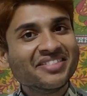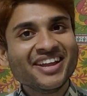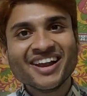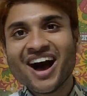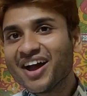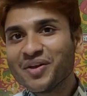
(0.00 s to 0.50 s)

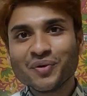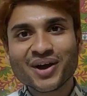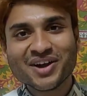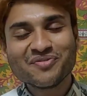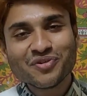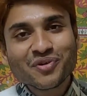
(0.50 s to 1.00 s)
then you
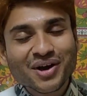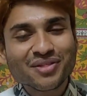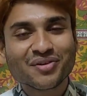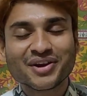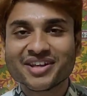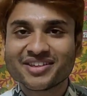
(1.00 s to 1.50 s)
can't
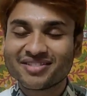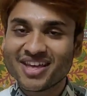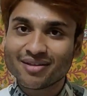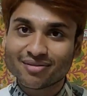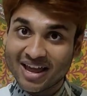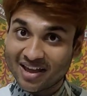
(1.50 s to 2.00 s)
focus on other
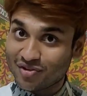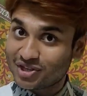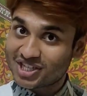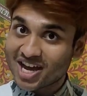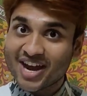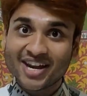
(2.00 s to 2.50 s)
things like your
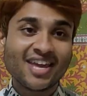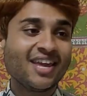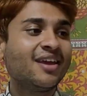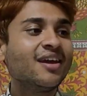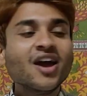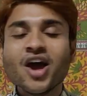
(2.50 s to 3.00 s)

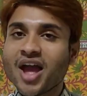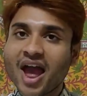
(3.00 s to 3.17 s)
study,